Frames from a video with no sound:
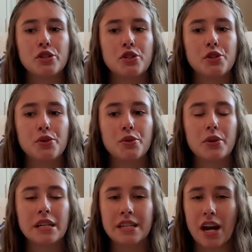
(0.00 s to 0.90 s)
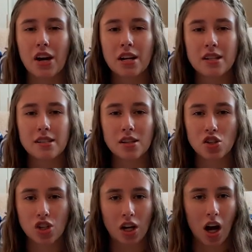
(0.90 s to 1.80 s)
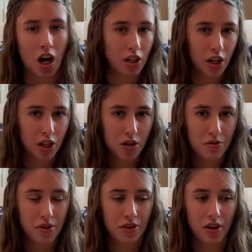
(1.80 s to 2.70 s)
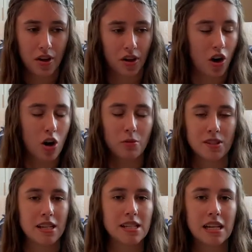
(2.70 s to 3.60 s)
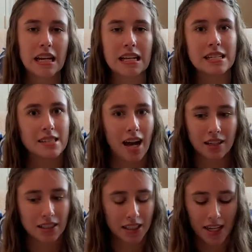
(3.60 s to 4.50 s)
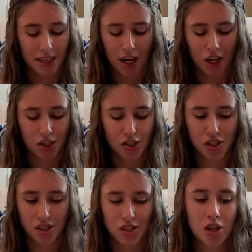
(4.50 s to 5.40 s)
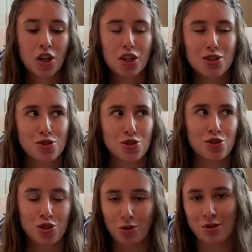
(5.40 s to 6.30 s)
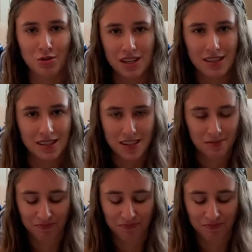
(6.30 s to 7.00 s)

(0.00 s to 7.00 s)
to Garrett's in Chicago, the caramel tasted exactly like theirs. Just so, so tasty.